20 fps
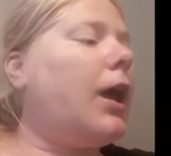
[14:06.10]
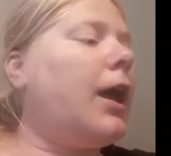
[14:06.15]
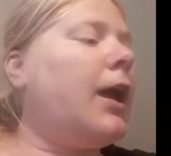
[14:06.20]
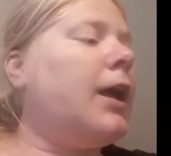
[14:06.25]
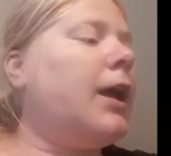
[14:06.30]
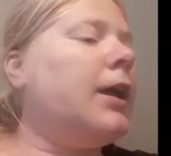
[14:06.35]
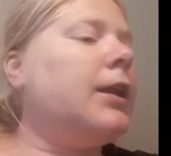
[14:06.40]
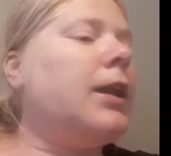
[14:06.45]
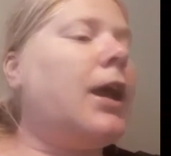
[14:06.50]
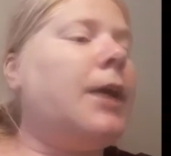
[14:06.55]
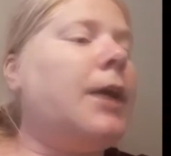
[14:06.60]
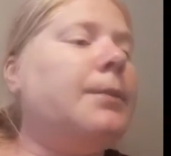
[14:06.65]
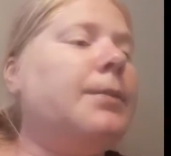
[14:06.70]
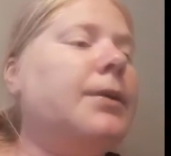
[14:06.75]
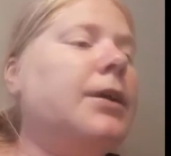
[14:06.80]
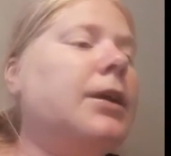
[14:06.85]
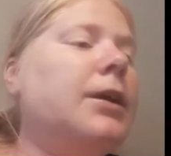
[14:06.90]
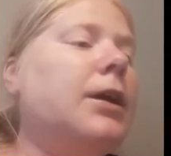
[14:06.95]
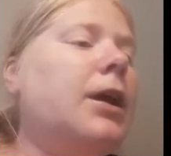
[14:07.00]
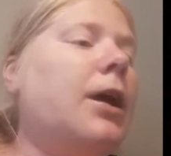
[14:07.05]
And I
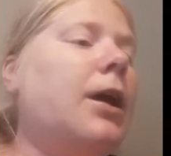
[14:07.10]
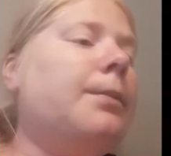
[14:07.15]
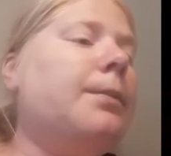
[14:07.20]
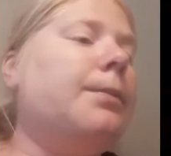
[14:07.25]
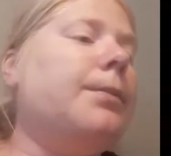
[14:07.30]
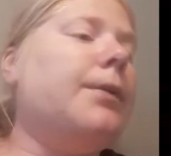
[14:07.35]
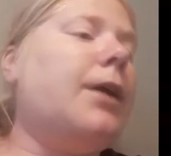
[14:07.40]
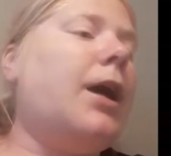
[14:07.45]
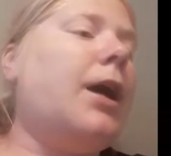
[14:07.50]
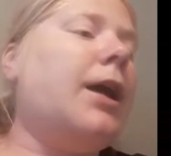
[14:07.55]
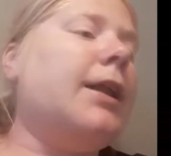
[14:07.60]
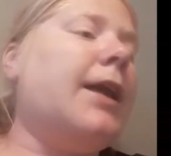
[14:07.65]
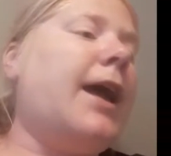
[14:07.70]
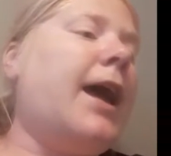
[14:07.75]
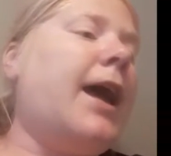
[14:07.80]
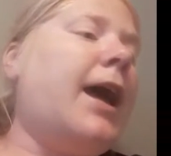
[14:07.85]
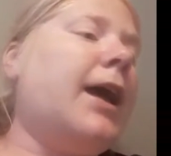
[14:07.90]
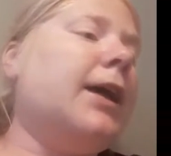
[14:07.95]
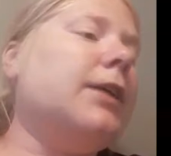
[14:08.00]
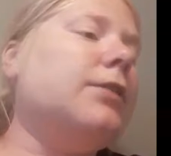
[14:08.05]
pick up an
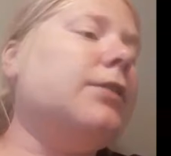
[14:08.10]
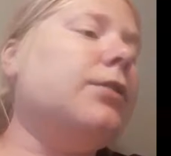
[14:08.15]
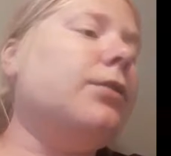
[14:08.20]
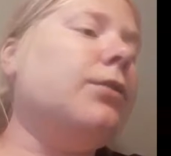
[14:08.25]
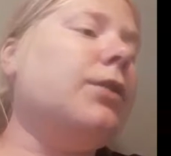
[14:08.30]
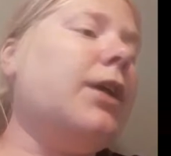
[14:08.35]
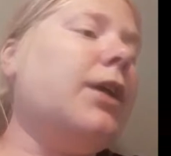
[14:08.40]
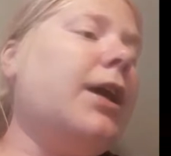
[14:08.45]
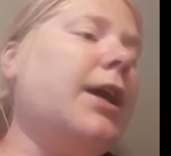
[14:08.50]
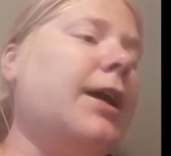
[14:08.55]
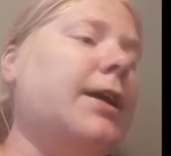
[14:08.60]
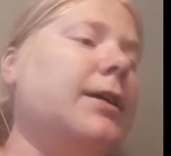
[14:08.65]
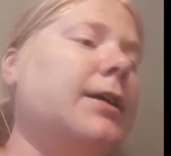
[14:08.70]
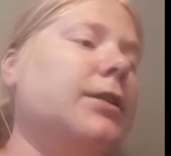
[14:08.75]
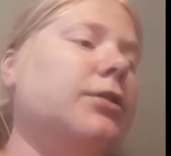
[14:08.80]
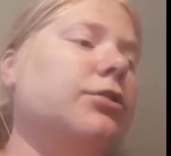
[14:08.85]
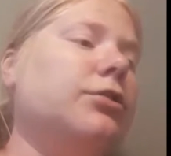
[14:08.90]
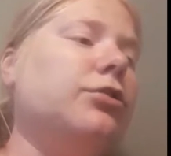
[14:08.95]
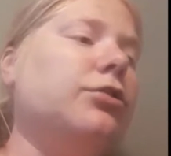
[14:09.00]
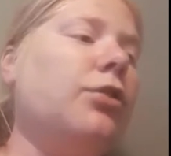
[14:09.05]
axe. "Okay,
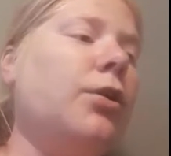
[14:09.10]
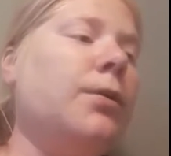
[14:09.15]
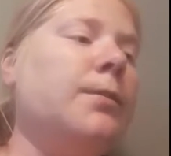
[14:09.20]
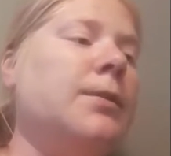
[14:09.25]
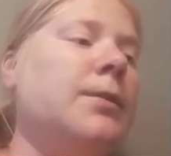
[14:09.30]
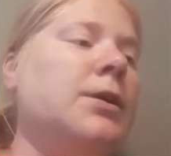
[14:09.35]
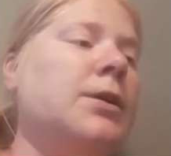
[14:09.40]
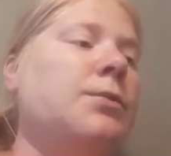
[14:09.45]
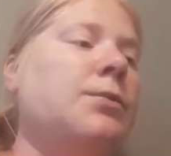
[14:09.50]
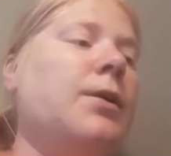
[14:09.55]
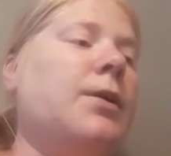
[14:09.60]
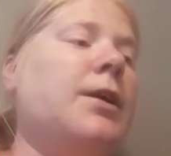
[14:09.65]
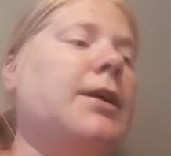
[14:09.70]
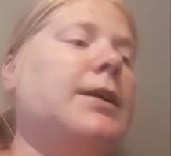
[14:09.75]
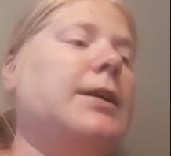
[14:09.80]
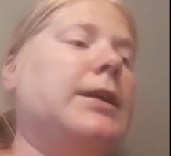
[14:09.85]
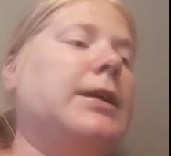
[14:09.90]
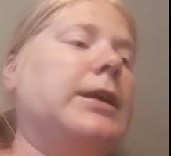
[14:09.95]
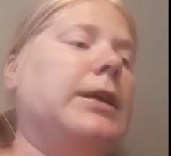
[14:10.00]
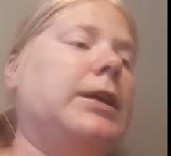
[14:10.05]
show me
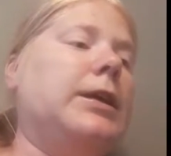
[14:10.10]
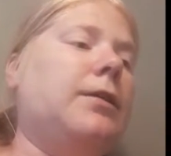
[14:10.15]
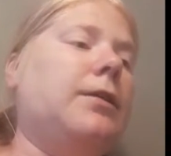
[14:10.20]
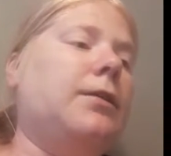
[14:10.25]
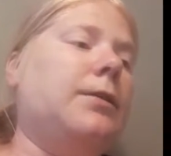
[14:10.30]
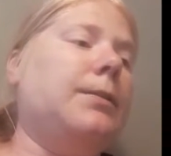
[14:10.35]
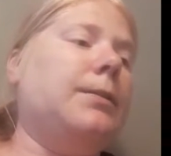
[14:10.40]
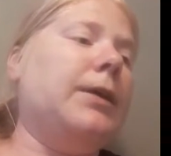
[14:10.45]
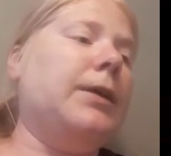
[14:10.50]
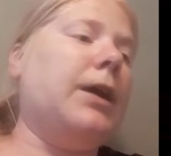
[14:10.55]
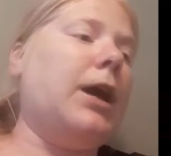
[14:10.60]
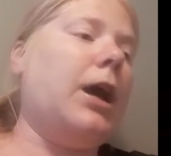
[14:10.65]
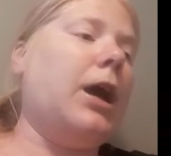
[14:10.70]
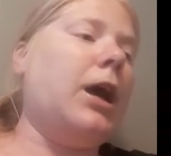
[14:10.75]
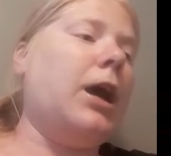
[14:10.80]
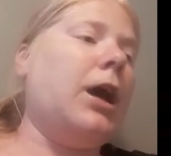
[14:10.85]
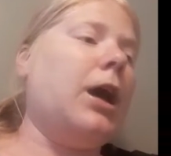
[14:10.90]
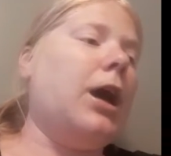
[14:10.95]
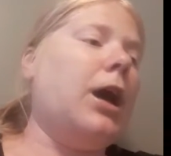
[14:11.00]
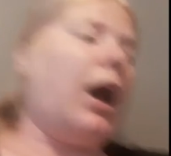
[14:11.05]
where he is."
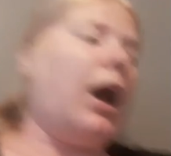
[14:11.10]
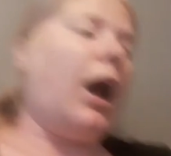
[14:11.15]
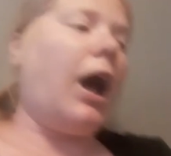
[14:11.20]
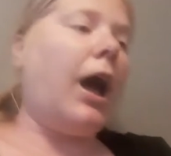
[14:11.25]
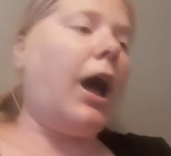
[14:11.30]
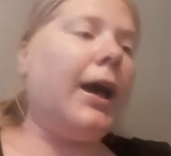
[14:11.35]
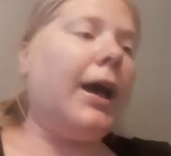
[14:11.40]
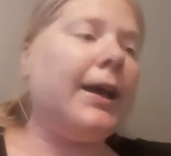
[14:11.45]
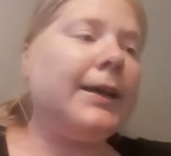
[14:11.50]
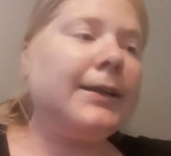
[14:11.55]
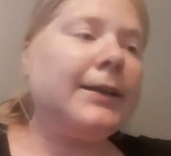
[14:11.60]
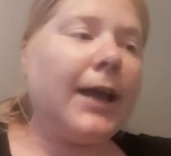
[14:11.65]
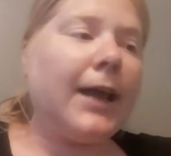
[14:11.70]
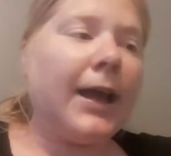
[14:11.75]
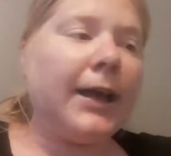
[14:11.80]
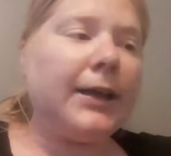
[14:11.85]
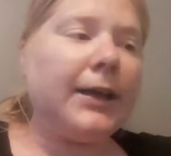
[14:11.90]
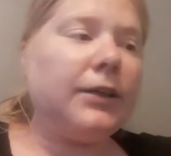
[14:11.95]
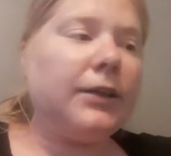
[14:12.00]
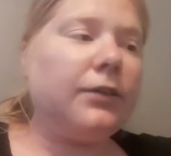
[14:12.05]
Behind,
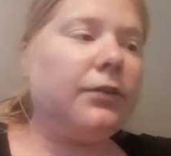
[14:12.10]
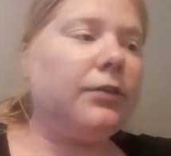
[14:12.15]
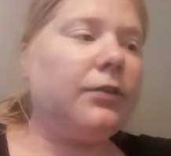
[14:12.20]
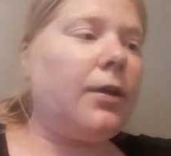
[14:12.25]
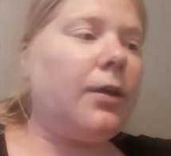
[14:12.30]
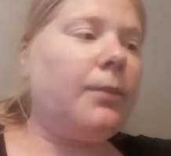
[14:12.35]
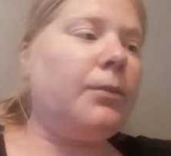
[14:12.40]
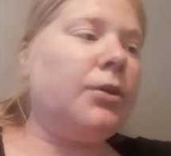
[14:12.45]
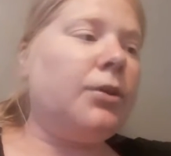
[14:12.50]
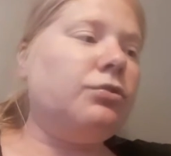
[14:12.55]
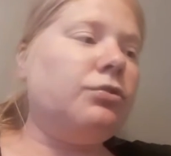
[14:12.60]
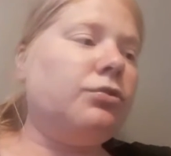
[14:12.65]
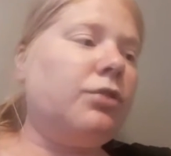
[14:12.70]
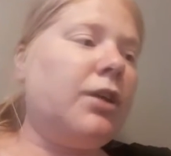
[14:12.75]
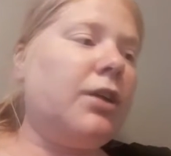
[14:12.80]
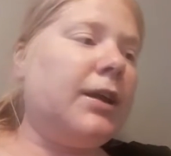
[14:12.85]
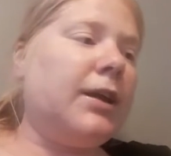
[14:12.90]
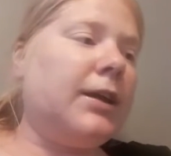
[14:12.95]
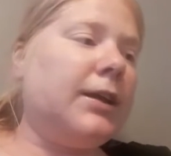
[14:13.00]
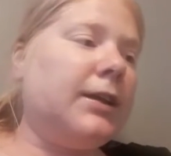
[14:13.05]
I hear someone
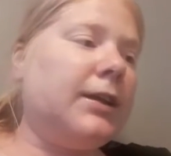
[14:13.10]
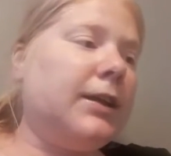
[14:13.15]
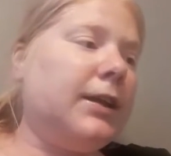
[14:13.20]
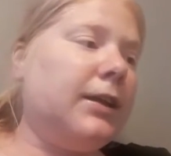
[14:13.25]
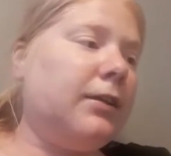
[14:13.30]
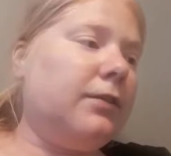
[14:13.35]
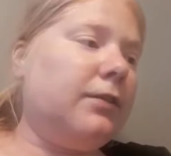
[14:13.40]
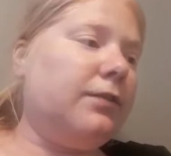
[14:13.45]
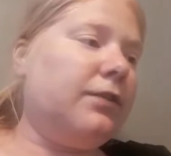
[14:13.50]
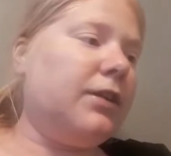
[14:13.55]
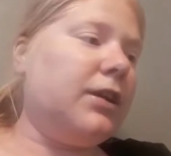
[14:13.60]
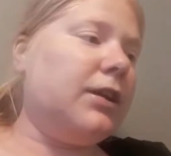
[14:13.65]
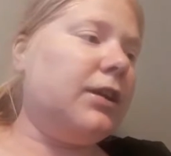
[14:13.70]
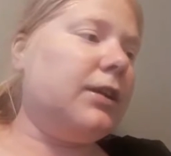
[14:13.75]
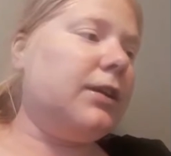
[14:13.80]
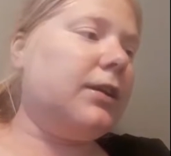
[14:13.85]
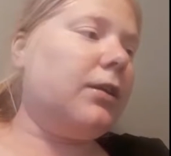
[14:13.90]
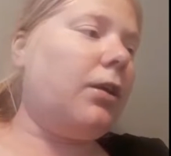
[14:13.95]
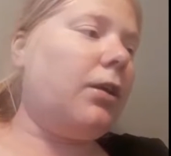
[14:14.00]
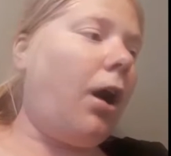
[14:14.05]
dragging his
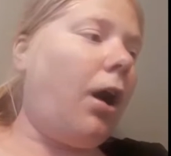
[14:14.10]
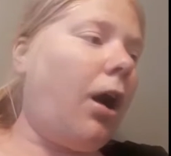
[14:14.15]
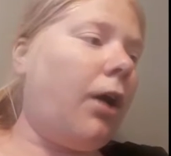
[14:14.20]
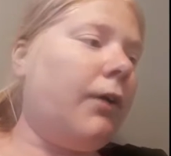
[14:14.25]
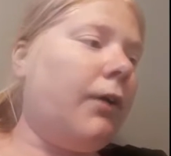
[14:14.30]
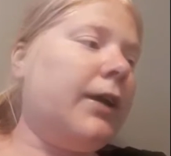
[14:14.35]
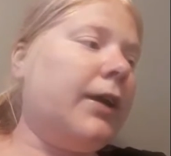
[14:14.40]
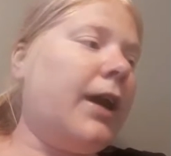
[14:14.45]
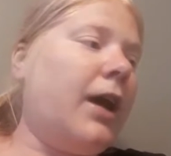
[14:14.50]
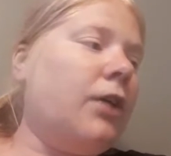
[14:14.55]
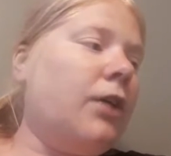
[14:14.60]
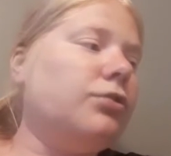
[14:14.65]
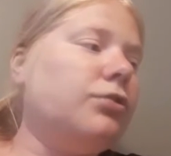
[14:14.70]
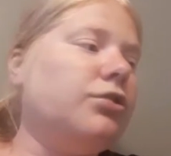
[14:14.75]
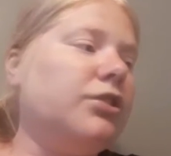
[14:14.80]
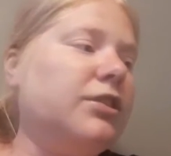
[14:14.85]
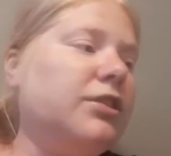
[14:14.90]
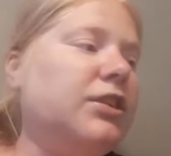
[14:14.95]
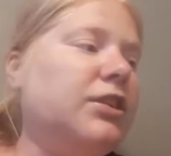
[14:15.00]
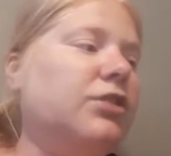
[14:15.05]
feet, calling out,
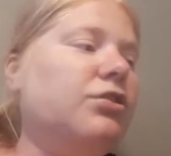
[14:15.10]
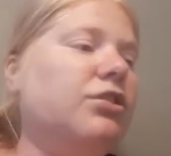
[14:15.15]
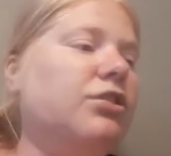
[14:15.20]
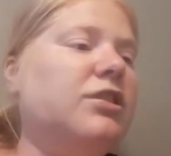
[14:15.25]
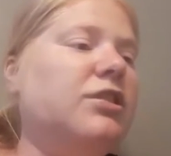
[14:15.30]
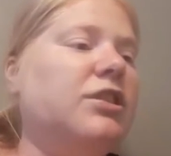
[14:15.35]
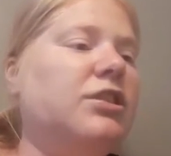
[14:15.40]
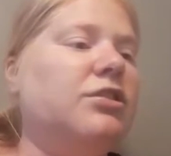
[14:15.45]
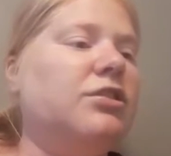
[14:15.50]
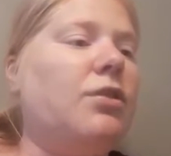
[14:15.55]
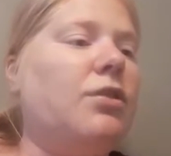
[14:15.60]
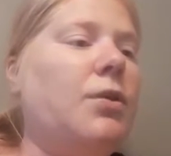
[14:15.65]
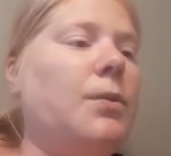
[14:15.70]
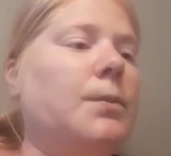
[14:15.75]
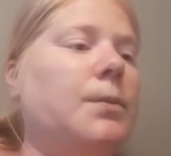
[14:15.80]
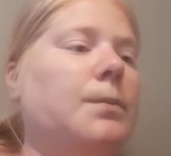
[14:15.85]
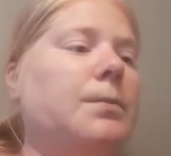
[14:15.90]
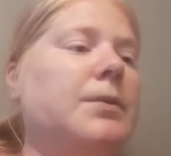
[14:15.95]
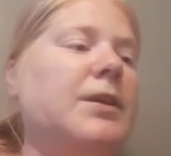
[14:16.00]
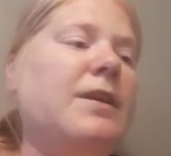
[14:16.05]
"Chrissy, Chrissy,
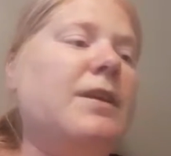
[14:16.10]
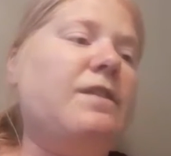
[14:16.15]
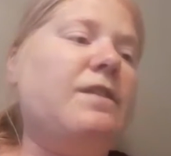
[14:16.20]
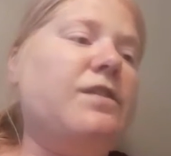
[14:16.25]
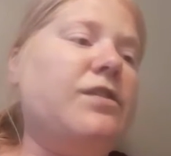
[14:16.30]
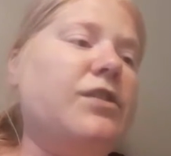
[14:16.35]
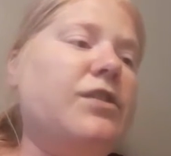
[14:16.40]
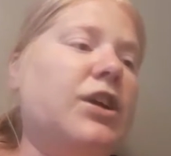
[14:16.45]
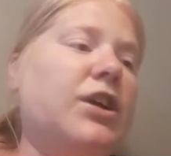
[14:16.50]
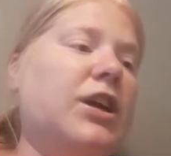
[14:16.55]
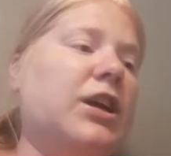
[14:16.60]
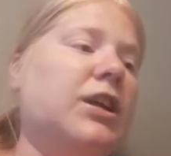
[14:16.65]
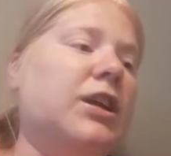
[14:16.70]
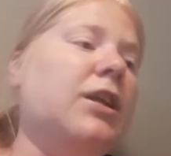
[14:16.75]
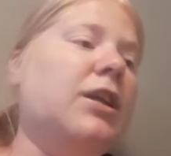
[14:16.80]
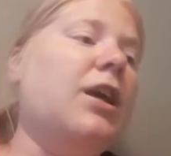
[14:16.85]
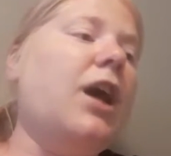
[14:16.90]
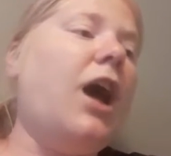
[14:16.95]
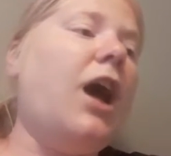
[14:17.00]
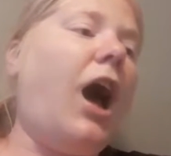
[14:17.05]
don't be
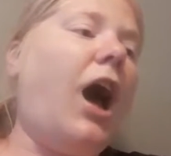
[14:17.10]
afraid.